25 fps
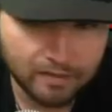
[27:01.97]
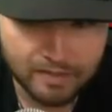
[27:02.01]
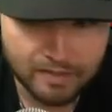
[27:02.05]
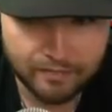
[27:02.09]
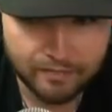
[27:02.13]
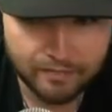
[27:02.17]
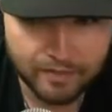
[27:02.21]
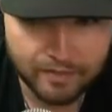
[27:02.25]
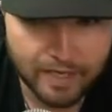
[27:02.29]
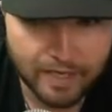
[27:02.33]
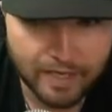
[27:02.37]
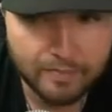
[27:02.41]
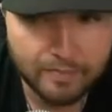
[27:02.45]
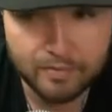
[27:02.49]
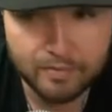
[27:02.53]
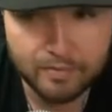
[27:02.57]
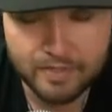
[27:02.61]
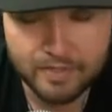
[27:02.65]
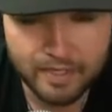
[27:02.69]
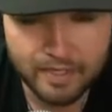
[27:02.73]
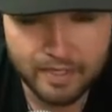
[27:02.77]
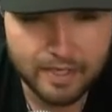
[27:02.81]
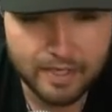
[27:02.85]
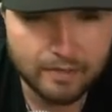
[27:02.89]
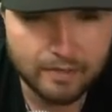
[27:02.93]
for the
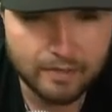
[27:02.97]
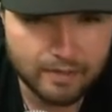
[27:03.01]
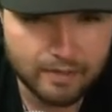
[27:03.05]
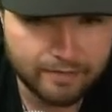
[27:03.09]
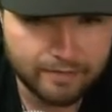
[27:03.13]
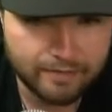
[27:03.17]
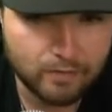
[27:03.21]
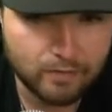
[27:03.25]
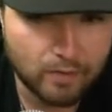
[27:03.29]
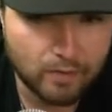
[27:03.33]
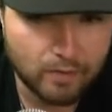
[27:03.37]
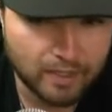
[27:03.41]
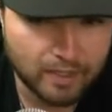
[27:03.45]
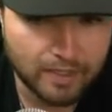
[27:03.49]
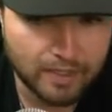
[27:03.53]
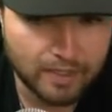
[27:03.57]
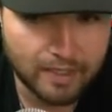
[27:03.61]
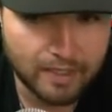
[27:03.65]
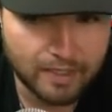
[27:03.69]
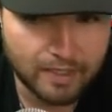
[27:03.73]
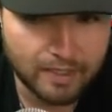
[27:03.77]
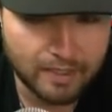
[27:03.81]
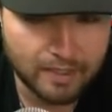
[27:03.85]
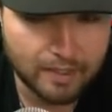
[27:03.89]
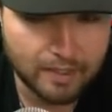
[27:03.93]
8% K rate if you want to get an
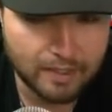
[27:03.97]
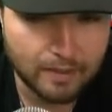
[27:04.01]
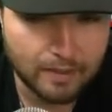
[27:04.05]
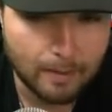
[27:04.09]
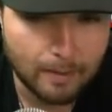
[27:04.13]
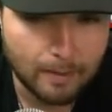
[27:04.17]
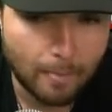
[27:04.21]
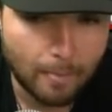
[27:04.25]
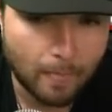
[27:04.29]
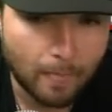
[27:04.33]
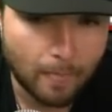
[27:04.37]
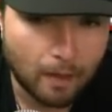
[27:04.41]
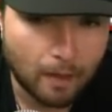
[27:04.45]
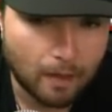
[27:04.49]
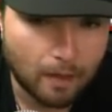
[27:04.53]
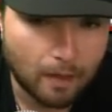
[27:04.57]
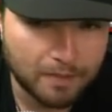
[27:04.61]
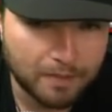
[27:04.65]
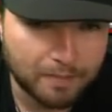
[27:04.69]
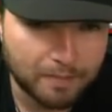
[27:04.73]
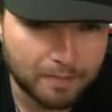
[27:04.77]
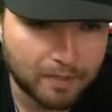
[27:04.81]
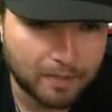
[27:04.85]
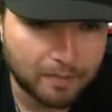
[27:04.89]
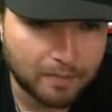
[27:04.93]
idea. He's
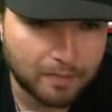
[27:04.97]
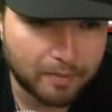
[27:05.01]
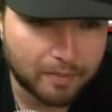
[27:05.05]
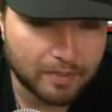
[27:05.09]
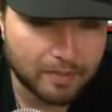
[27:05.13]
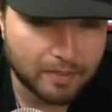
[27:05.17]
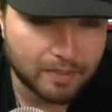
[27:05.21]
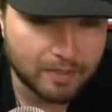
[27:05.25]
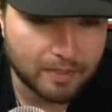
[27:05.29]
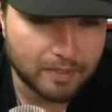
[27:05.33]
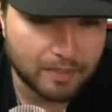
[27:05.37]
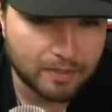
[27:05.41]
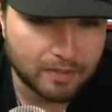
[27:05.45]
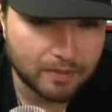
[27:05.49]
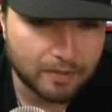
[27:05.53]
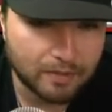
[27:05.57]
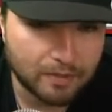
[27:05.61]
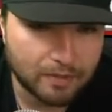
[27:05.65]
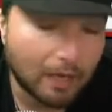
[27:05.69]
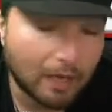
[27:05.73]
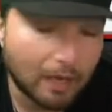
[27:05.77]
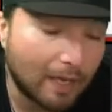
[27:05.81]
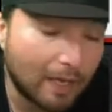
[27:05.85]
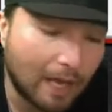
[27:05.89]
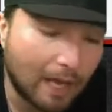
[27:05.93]
barely pitched this year,
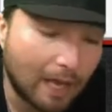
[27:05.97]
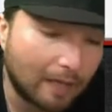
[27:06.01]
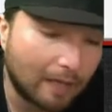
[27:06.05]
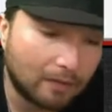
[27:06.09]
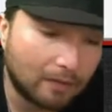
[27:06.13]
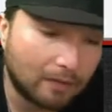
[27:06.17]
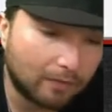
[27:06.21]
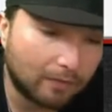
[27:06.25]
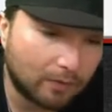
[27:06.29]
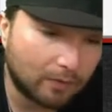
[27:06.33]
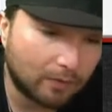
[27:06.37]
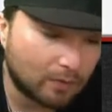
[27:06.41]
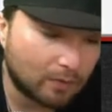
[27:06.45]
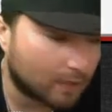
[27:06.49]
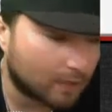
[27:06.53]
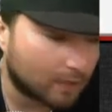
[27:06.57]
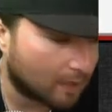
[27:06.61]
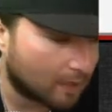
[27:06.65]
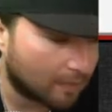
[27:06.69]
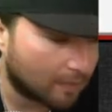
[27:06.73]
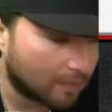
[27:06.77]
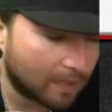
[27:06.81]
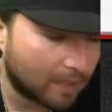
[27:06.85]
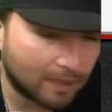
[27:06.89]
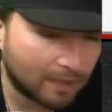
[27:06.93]
so I love
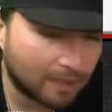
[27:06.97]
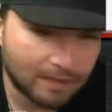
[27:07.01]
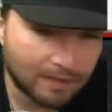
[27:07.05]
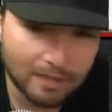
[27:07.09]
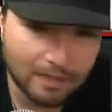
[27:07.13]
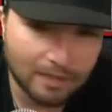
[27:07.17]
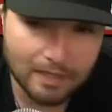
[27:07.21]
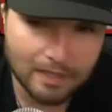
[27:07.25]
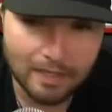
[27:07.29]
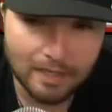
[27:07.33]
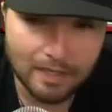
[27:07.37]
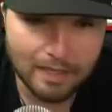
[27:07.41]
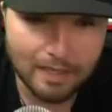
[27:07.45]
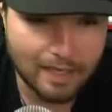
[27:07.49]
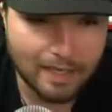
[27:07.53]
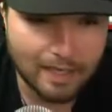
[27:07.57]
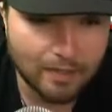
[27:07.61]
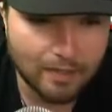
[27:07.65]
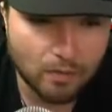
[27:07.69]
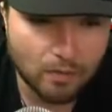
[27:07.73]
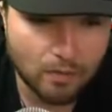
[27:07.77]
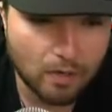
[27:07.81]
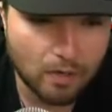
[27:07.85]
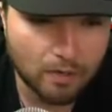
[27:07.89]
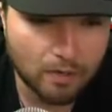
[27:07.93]
Doosan, man. I got
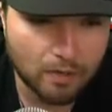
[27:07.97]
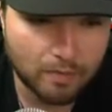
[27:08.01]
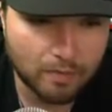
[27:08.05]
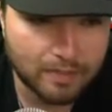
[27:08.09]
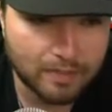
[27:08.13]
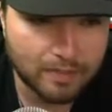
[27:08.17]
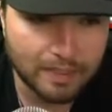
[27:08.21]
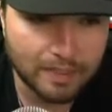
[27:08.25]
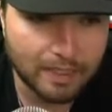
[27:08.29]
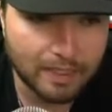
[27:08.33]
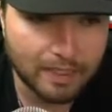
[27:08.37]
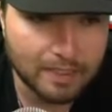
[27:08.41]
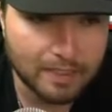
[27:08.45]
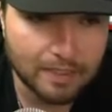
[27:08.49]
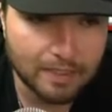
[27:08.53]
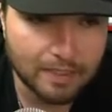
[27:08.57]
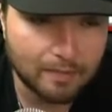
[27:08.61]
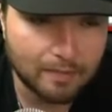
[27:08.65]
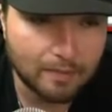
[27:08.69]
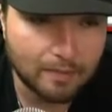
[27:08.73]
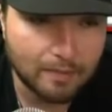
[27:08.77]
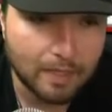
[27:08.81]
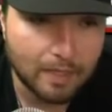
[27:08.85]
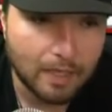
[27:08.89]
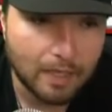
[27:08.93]
no arguments against
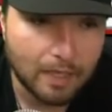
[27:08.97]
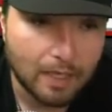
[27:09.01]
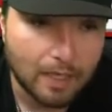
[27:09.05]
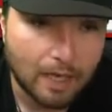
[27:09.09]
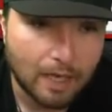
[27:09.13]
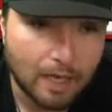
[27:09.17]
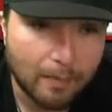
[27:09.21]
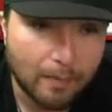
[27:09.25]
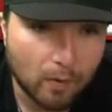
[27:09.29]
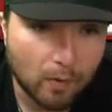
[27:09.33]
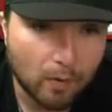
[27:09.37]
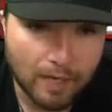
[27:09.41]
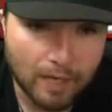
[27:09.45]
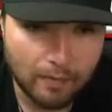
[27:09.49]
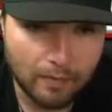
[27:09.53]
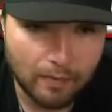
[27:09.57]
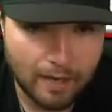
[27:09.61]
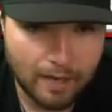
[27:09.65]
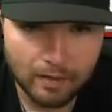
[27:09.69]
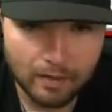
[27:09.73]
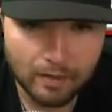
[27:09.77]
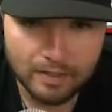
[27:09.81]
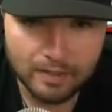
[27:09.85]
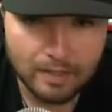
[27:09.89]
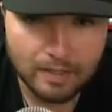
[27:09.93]
them. I'm okay with
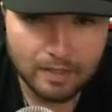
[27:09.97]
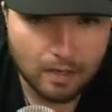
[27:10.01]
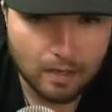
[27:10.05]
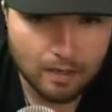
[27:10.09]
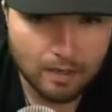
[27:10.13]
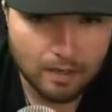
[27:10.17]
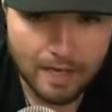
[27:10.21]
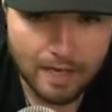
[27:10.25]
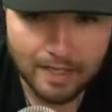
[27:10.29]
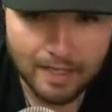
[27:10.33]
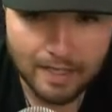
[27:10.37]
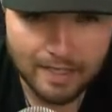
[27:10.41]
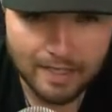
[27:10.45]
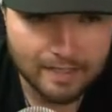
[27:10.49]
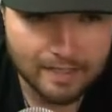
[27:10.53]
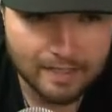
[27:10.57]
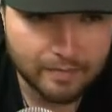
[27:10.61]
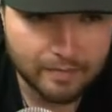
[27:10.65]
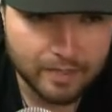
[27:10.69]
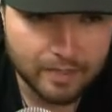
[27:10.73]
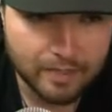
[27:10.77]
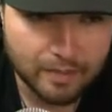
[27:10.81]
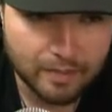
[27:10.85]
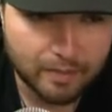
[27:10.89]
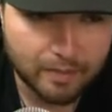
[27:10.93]
Alcantara. I like some of
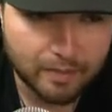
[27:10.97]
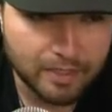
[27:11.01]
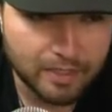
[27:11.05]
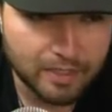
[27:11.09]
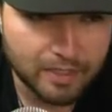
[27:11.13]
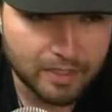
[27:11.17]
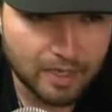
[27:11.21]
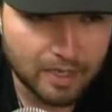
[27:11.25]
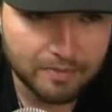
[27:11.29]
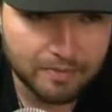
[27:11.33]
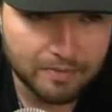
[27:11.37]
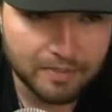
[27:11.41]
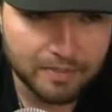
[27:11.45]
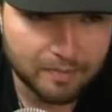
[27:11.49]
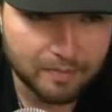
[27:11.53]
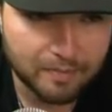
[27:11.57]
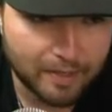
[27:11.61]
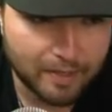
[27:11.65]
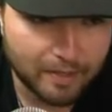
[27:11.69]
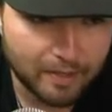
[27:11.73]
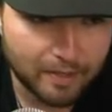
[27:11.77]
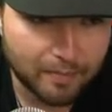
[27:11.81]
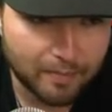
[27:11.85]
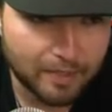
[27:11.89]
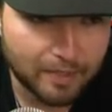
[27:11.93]
the other pitching options
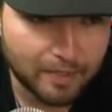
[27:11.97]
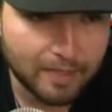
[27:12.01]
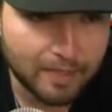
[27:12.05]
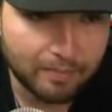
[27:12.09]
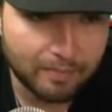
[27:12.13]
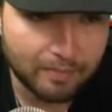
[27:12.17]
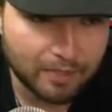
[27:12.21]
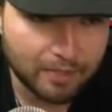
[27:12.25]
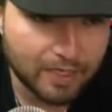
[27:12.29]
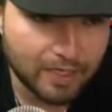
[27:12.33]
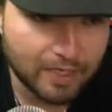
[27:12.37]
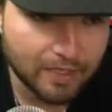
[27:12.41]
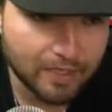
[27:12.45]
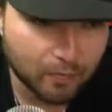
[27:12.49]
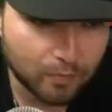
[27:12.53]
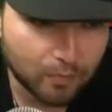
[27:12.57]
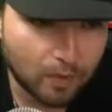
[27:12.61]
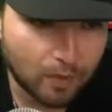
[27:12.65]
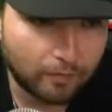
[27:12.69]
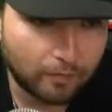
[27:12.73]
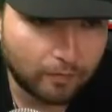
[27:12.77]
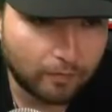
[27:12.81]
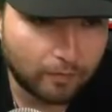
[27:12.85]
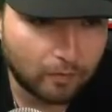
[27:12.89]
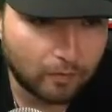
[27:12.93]
better, but he projects
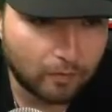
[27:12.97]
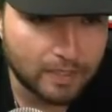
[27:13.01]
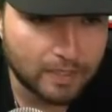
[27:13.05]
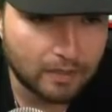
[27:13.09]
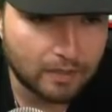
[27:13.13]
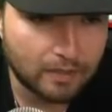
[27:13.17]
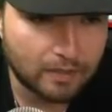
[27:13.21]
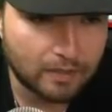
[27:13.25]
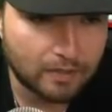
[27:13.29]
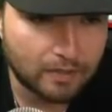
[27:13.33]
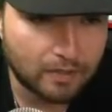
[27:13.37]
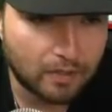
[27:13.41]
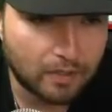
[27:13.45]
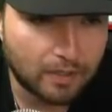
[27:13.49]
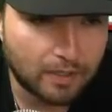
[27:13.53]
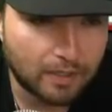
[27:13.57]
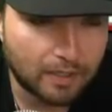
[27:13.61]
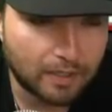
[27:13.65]
well for us, Alcantara, like